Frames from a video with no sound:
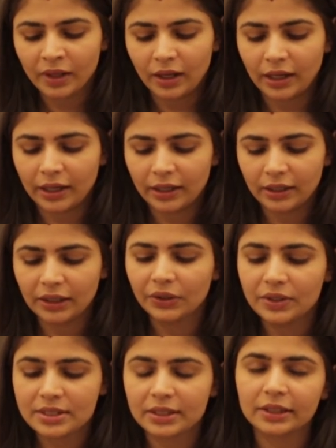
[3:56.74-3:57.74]
I
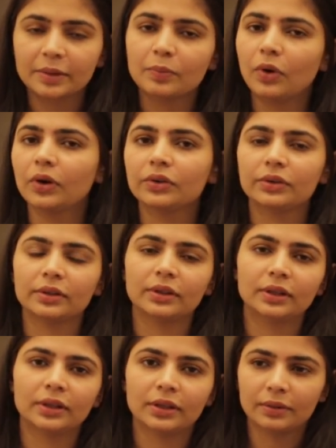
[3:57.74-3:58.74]
recently bought
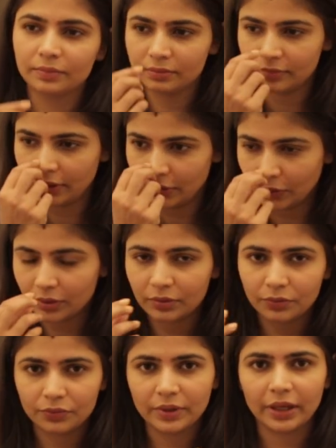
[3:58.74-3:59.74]
a lot
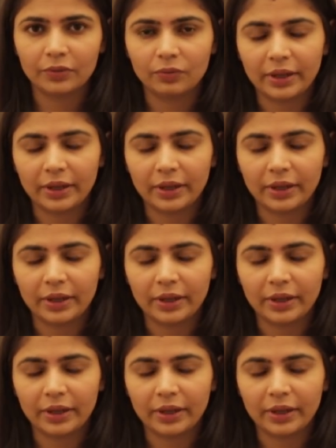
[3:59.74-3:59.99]
of their